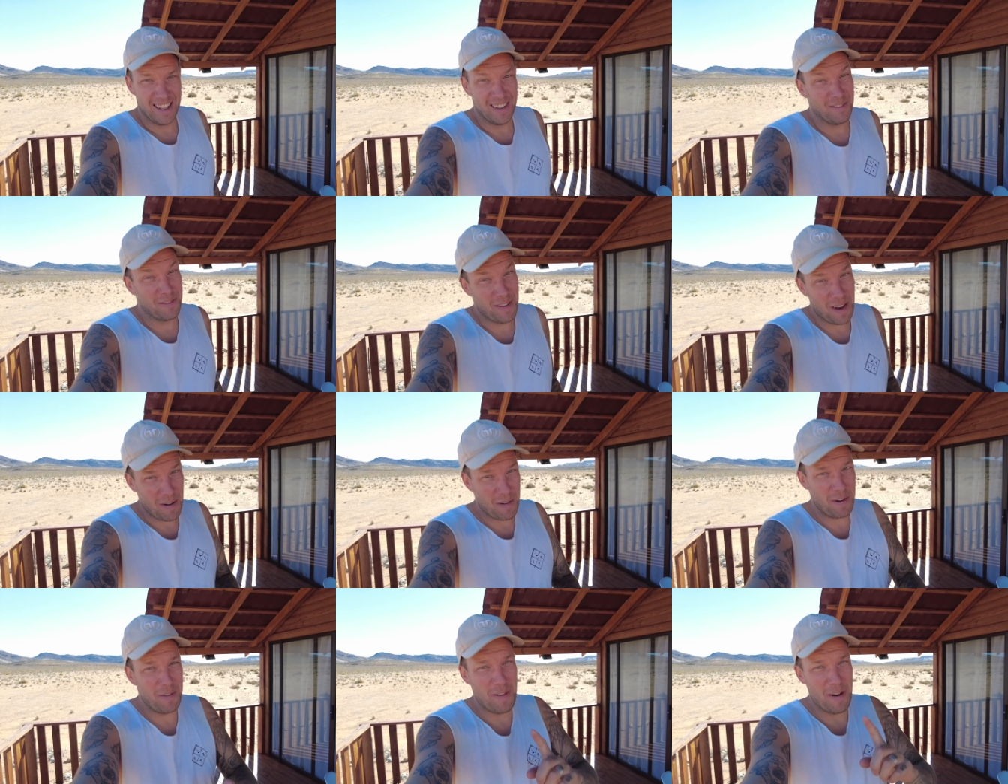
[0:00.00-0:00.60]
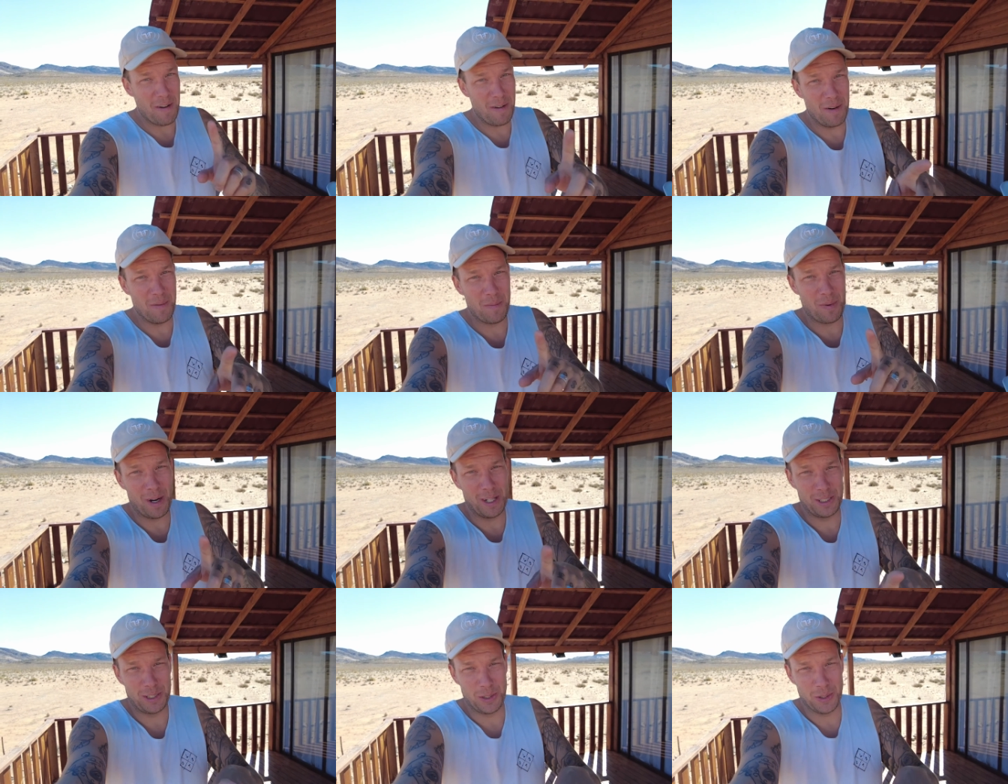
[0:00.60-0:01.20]
Very, very
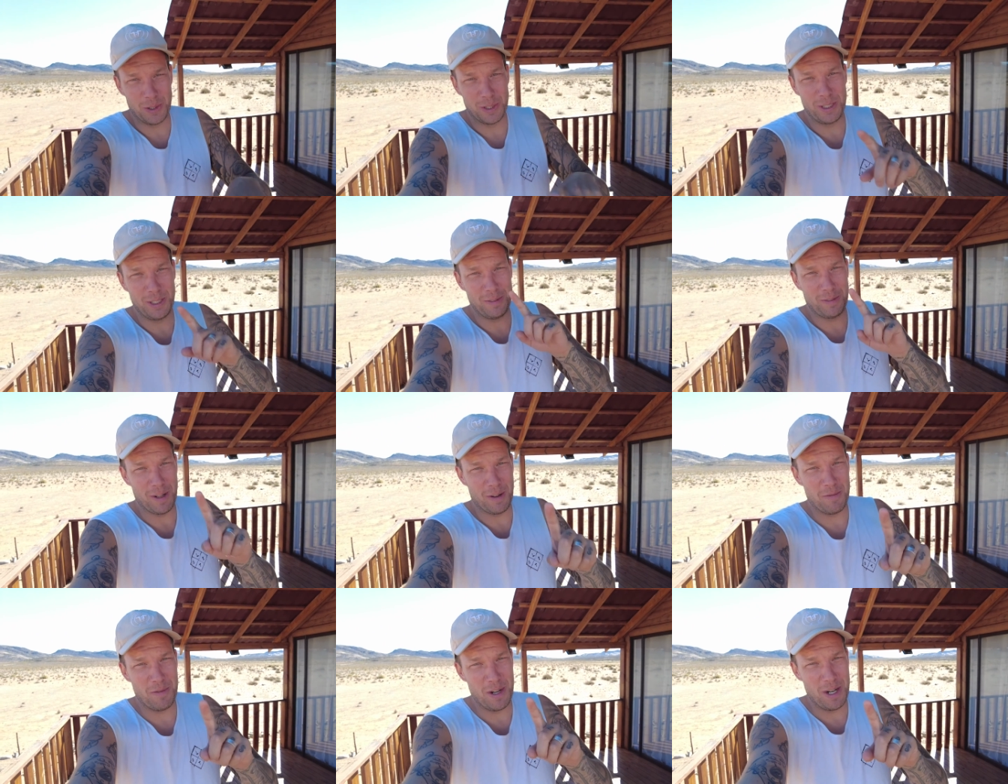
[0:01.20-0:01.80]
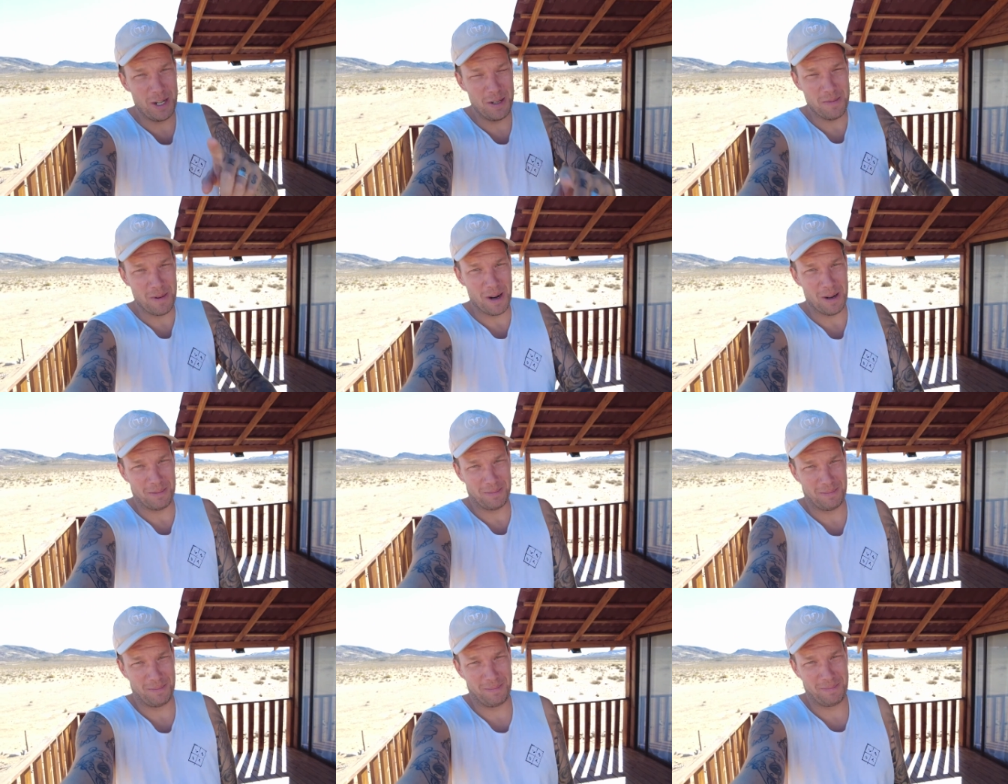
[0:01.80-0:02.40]
impressed, George, you've done really well.